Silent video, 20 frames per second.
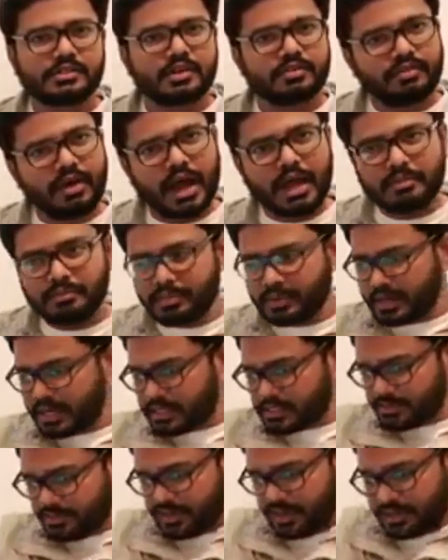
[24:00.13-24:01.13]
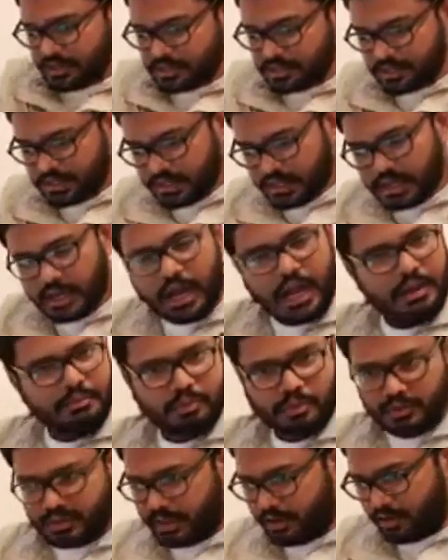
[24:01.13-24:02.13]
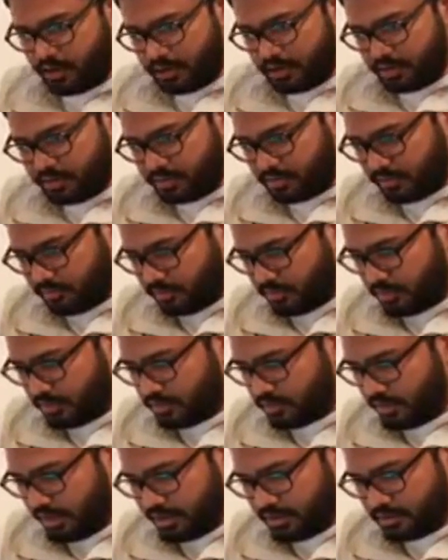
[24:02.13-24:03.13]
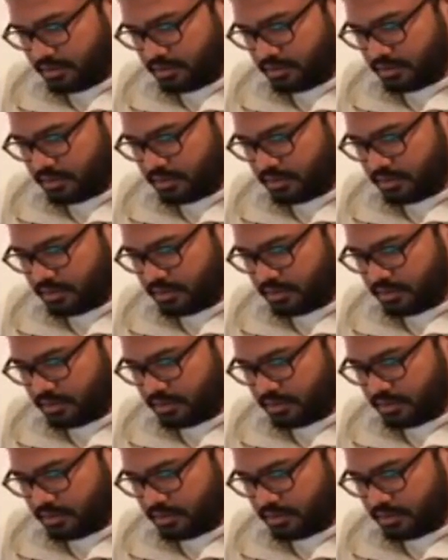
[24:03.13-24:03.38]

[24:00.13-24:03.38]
of hyper as well as hypothyroidism, right?